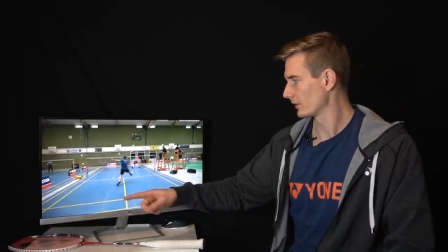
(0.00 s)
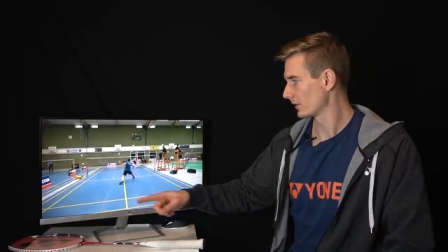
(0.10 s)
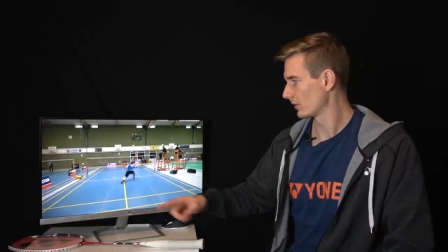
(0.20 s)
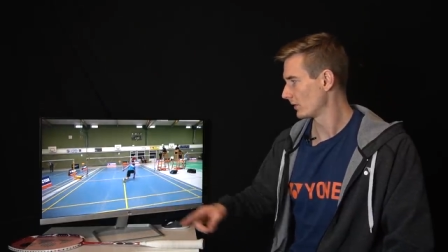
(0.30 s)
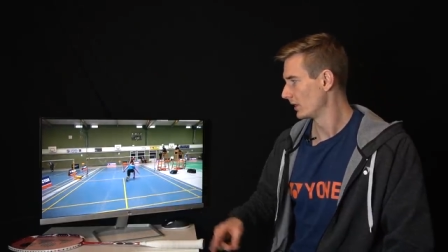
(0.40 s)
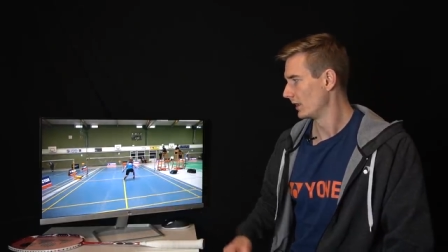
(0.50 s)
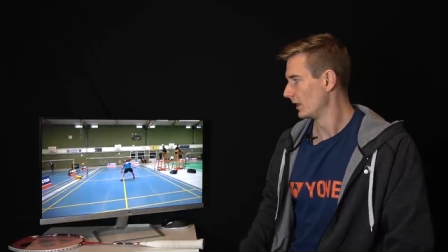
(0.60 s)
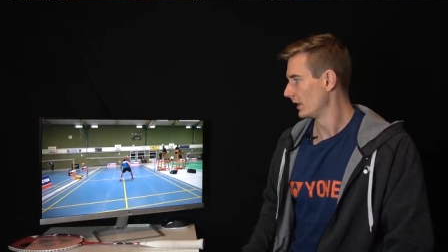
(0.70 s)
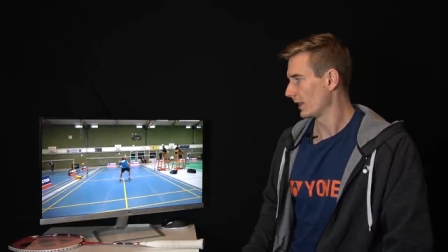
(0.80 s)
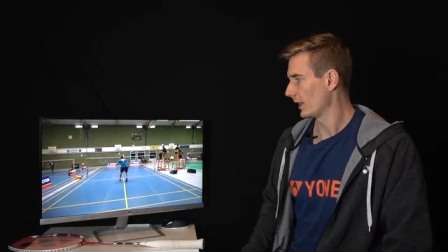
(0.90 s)
So
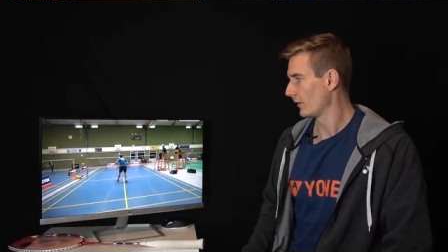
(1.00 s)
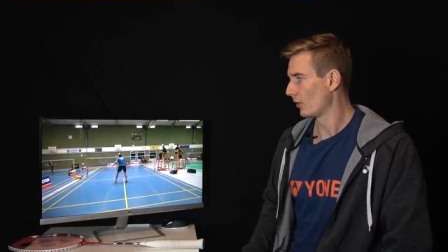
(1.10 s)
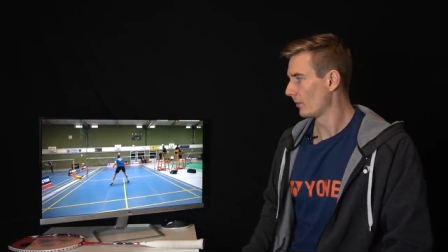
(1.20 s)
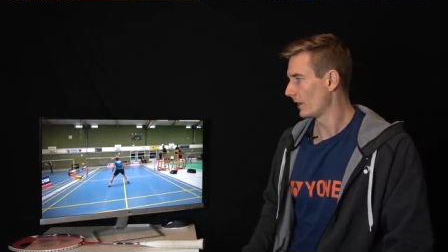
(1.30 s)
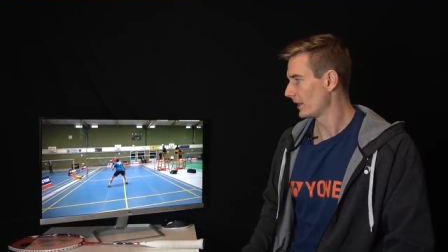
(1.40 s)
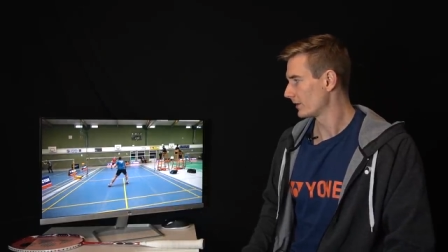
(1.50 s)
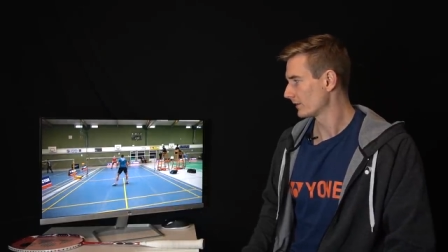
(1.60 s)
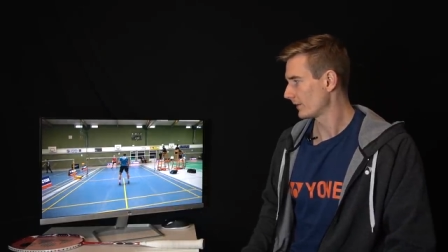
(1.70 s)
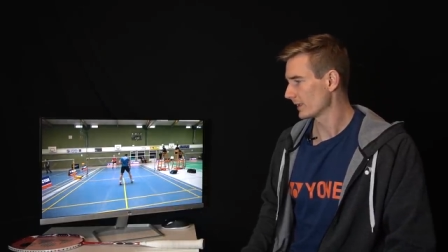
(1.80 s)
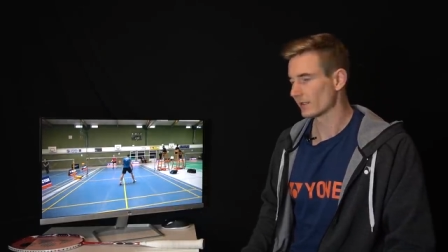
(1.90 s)
yeah, no player
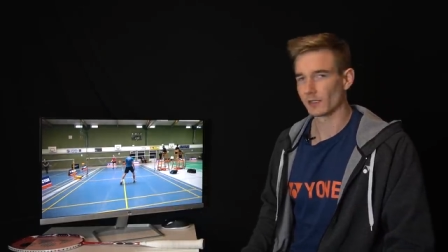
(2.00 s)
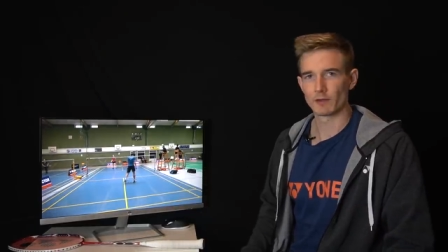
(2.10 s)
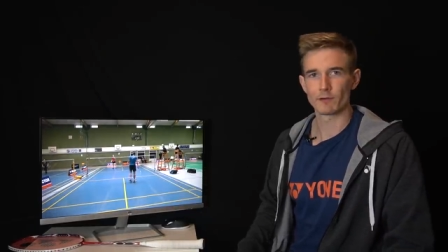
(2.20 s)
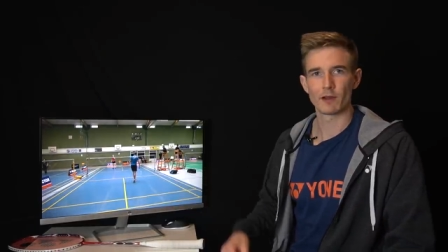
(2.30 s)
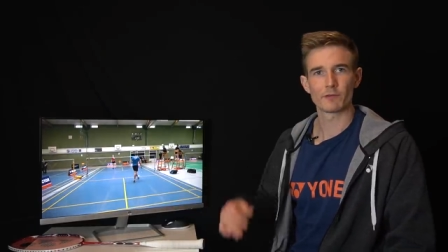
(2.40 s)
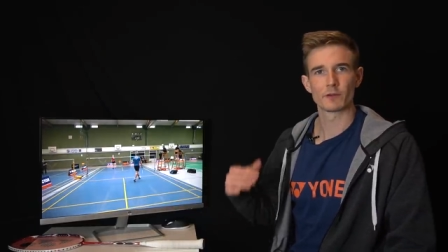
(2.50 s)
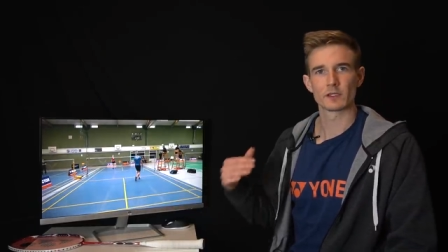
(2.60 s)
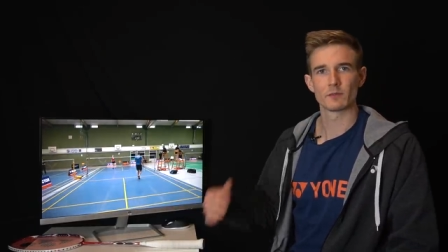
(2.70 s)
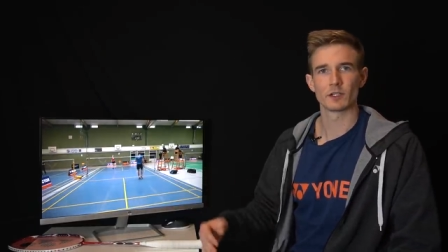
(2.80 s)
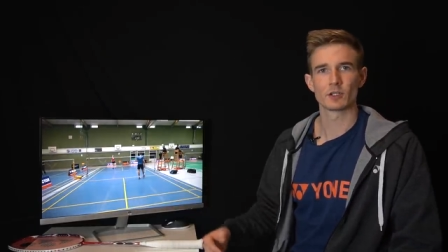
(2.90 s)
is fast enough after
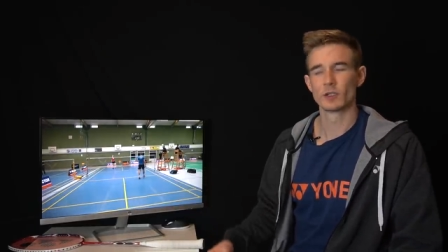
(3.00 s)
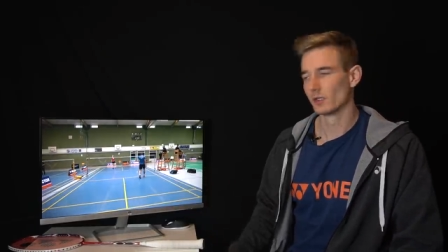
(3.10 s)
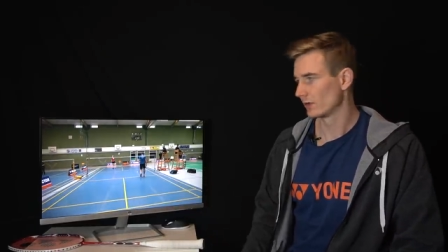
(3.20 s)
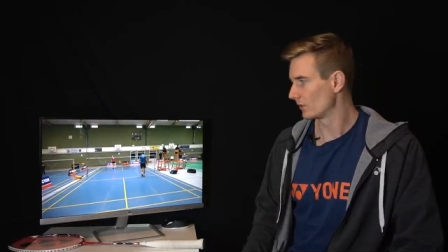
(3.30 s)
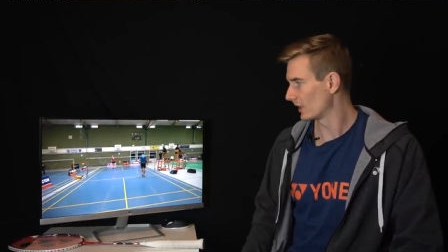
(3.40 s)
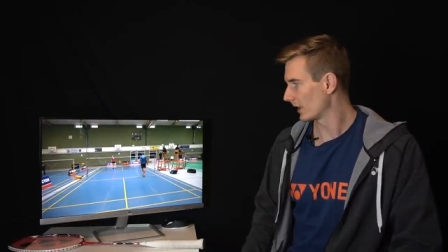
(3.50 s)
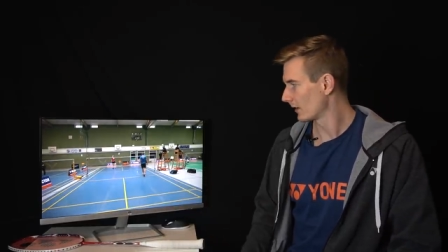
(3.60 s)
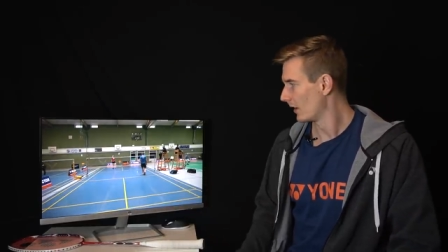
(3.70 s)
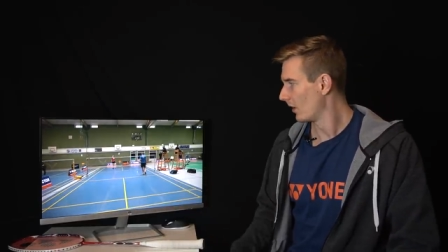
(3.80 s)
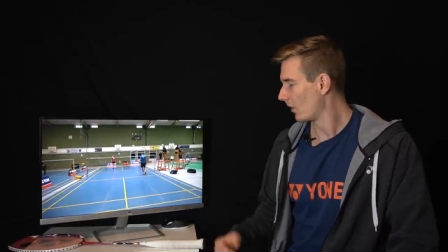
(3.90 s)
a smash to
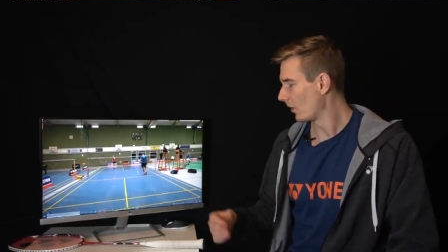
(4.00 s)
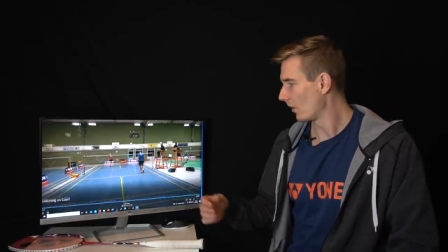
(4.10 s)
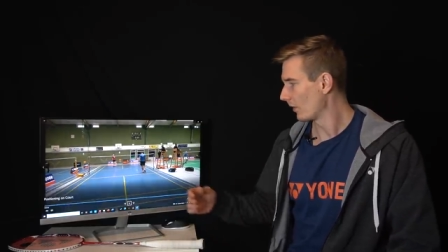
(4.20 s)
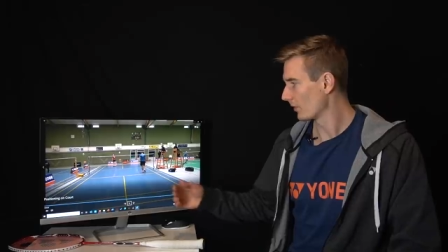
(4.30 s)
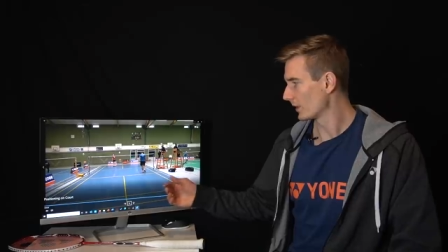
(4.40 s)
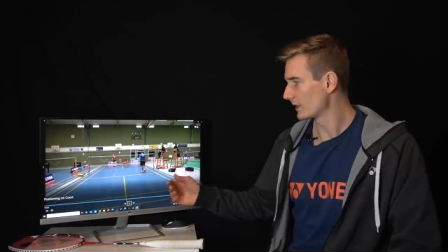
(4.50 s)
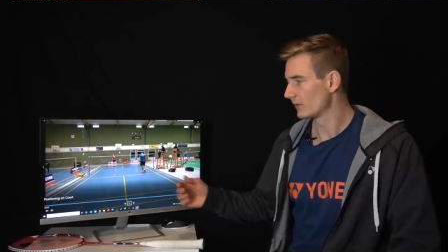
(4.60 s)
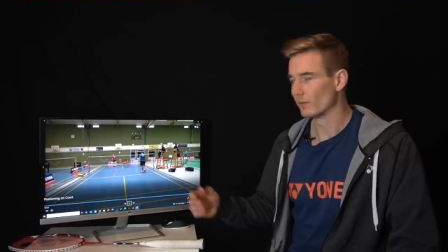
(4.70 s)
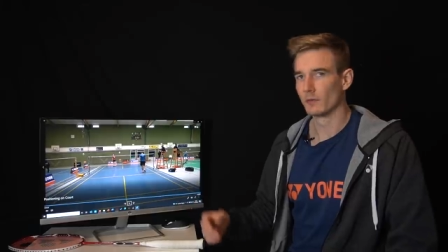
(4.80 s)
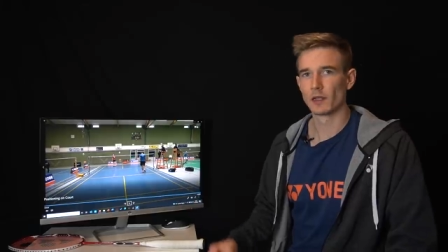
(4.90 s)
get all the way
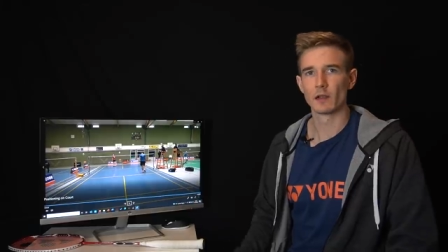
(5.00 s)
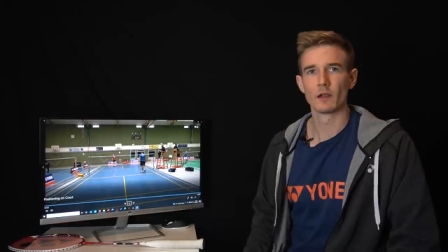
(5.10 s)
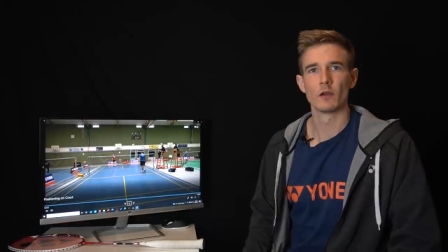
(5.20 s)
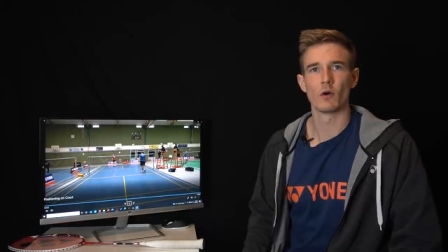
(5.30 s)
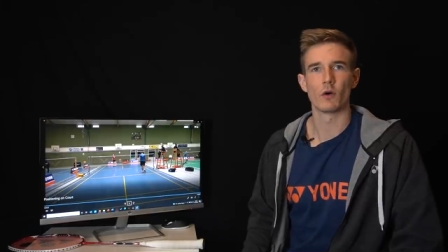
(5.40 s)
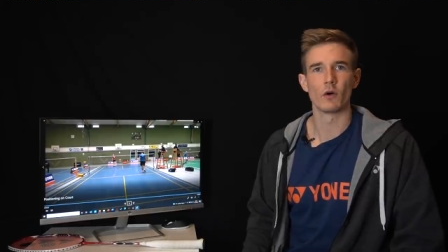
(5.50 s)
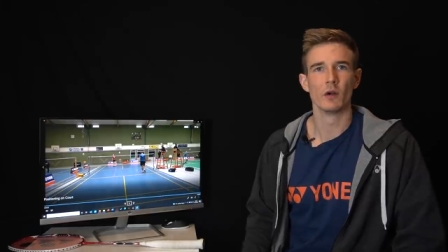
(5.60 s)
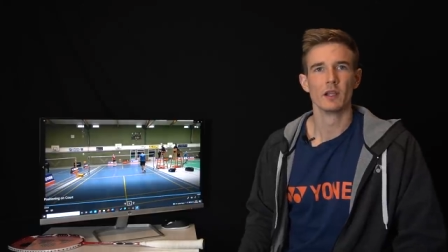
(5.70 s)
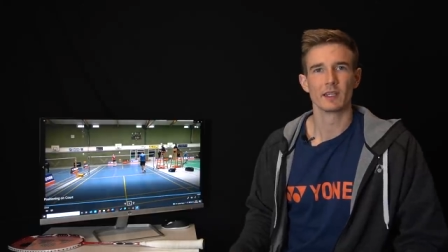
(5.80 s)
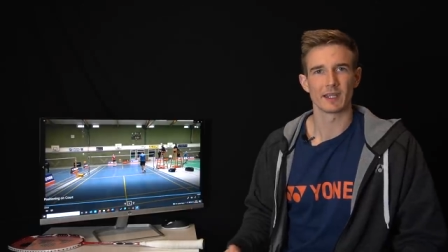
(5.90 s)
to the middle
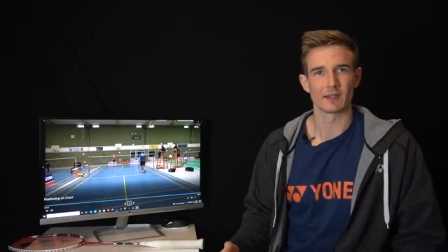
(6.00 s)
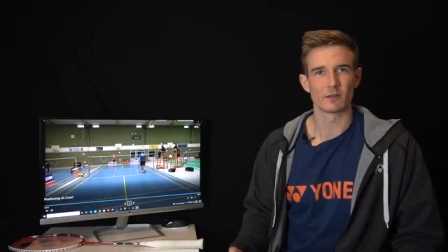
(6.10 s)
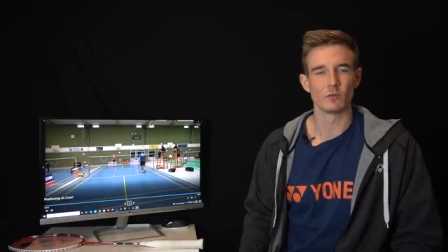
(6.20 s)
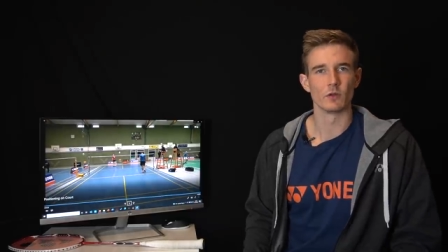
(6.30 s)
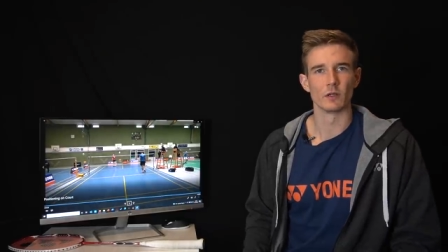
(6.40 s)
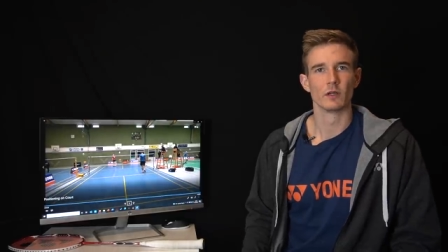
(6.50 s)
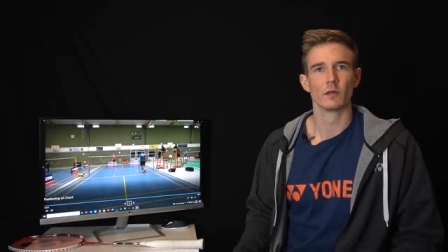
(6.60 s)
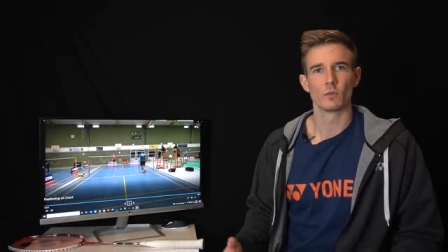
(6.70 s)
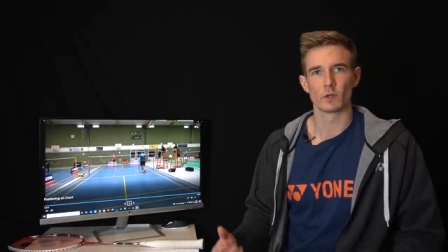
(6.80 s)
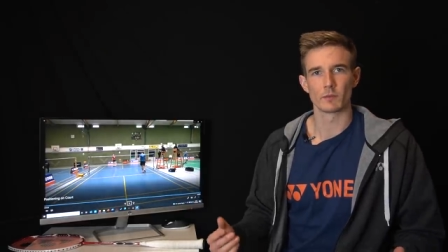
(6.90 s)
or get into a,
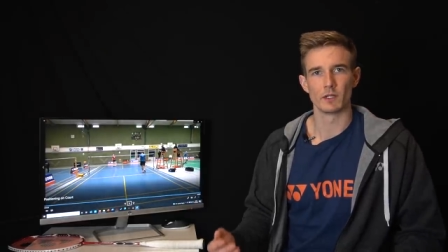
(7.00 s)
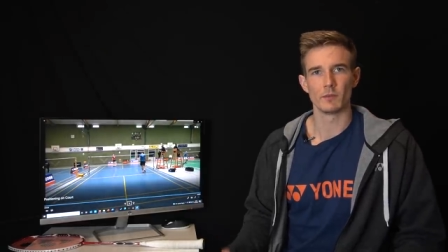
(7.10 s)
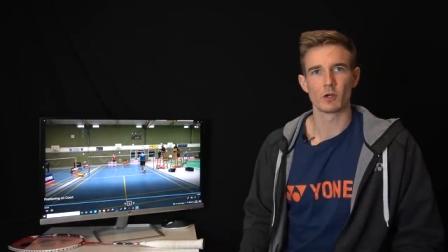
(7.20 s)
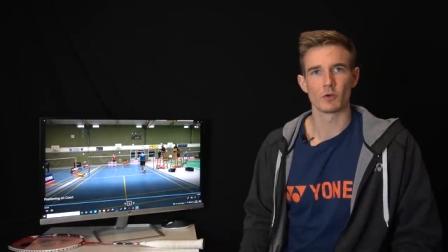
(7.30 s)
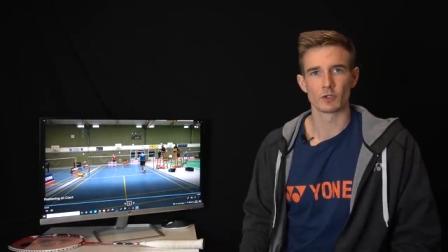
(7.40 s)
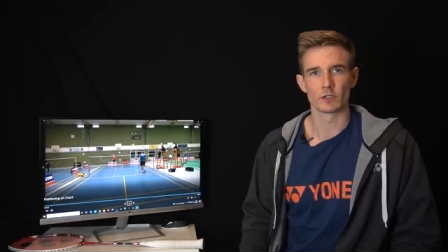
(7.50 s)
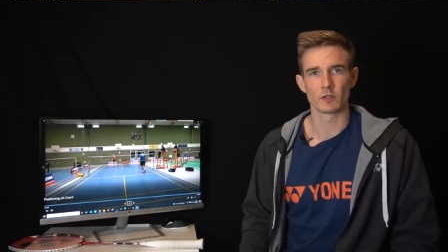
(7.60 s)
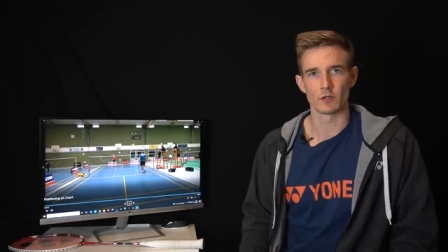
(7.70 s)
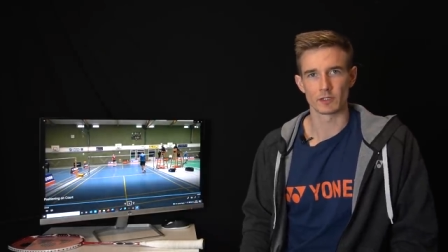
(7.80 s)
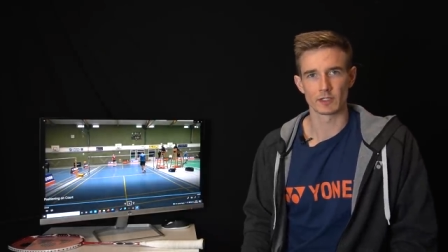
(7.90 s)
what many coaches
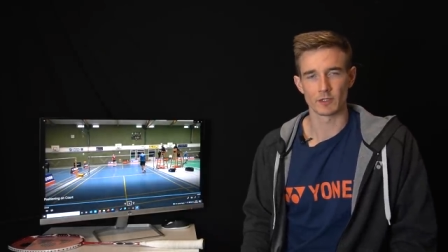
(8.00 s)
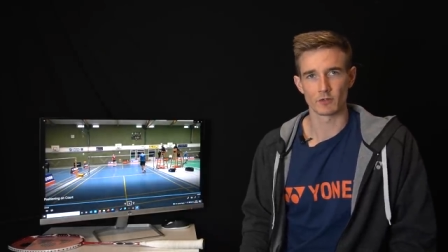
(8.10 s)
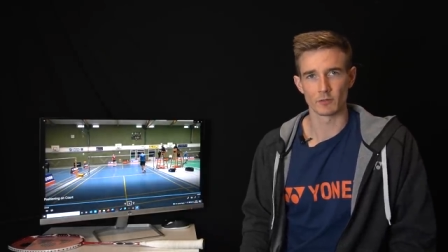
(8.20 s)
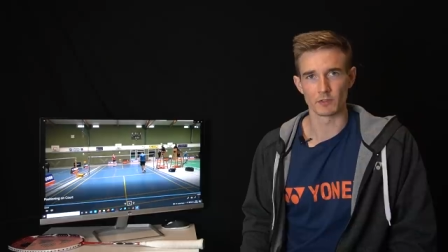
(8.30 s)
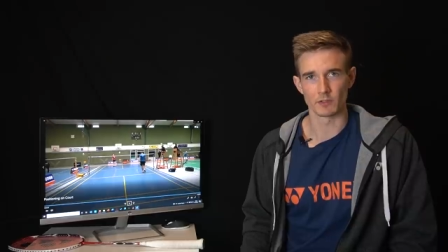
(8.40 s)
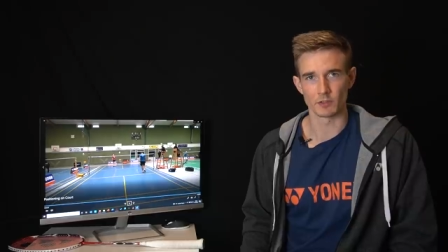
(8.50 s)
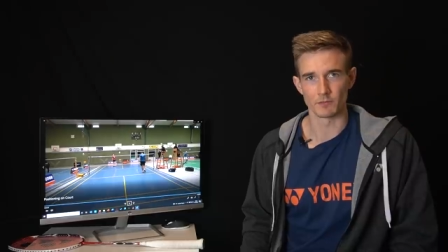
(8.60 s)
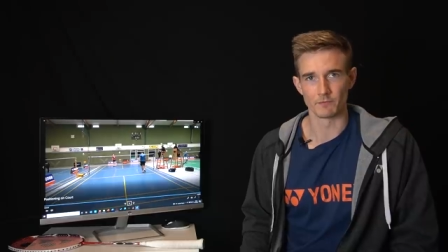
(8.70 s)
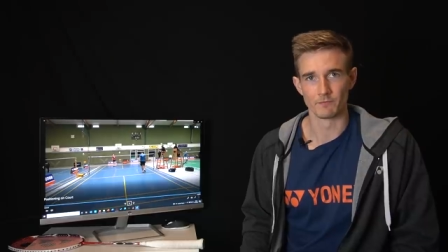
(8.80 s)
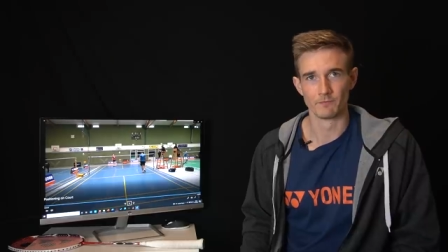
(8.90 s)
call a central position.